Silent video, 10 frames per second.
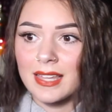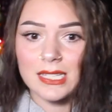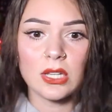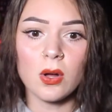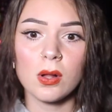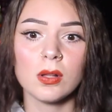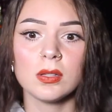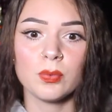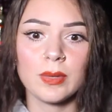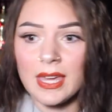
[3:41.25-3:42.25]
That's
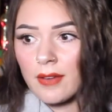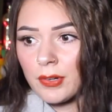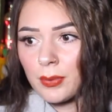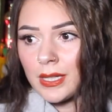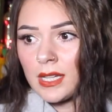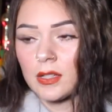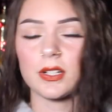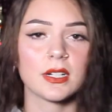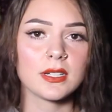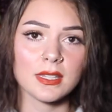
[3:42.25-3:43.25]
all we ever really
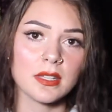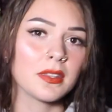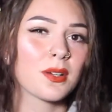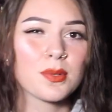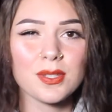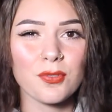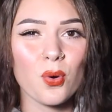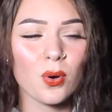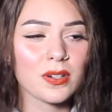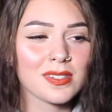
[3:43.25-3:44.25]
learned. And then there was, of
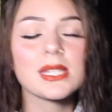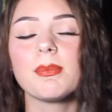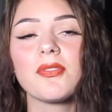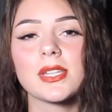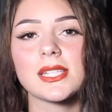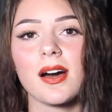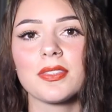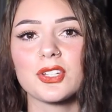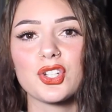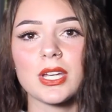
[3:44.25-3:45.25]
course, some of us
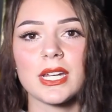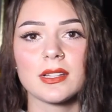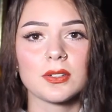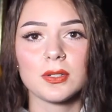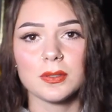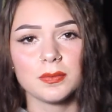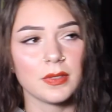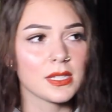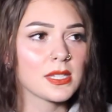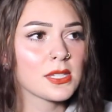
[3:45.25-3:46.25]
got the shitty little,
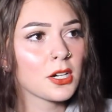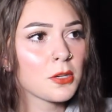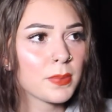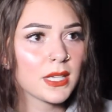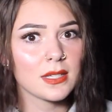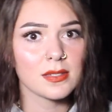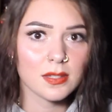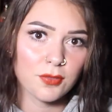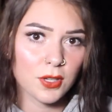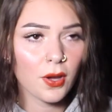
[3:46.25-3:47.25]
this is herpes,
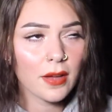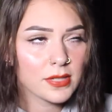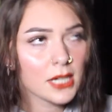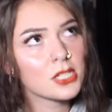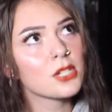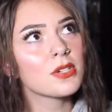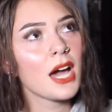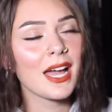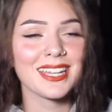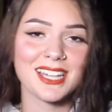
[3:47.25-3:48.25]
if you have sex you
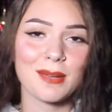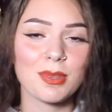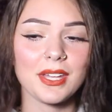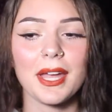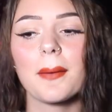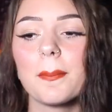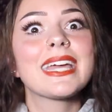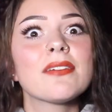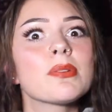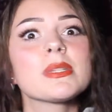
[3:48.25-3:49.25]
die type thing. I
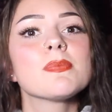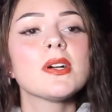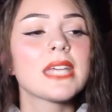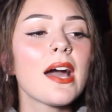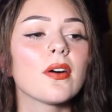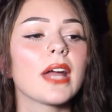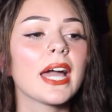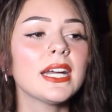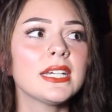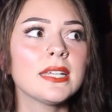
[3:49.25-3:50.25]
came from a small town.
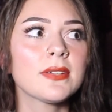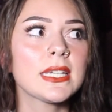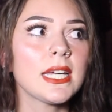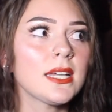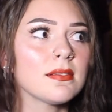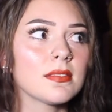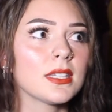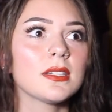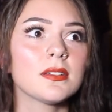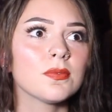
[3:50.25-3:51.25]
I didn't even get
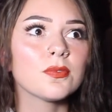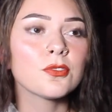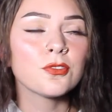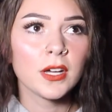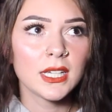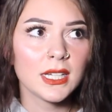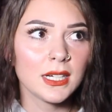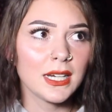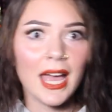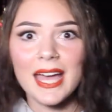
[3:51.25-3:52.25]
the
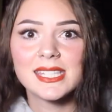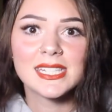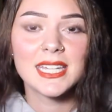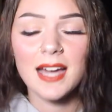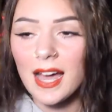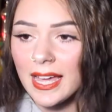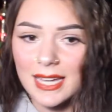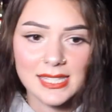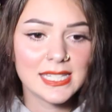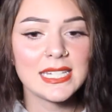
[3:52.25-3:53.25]
in STI,
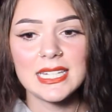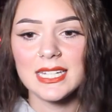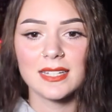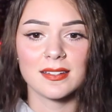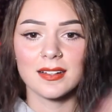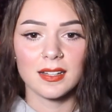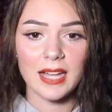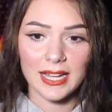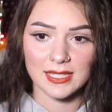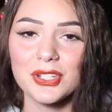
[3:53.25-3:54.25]
STD
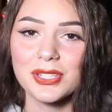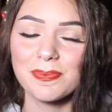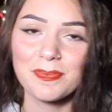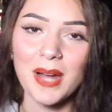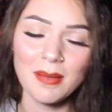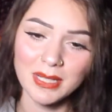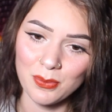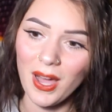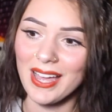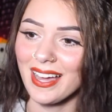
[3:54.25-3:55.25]
class, which is probably
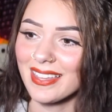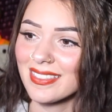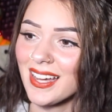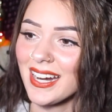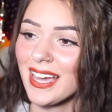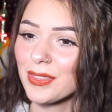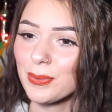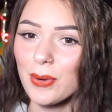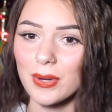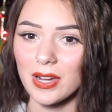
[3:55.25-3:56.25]
why I thought I had
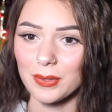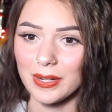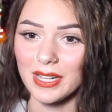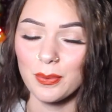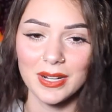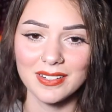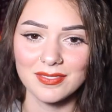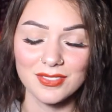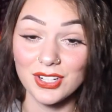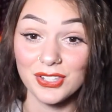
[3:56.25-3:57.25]
throat gonorrhea when it
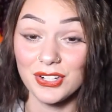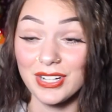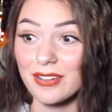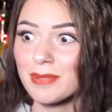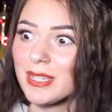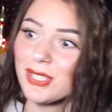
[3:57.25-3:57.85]
just turned out to be